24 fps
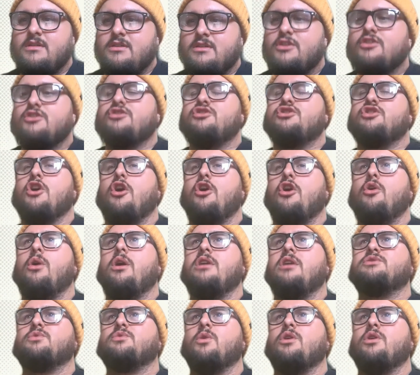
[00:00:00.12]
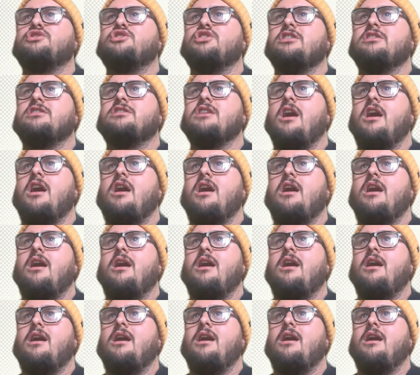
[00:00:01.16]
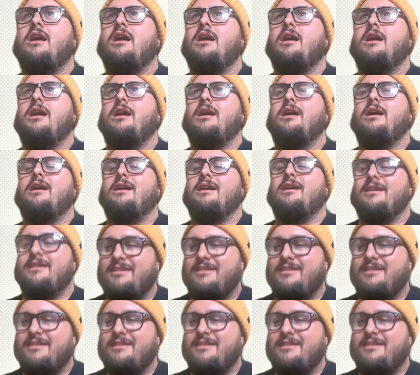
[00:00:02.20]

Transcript: Show us what you got.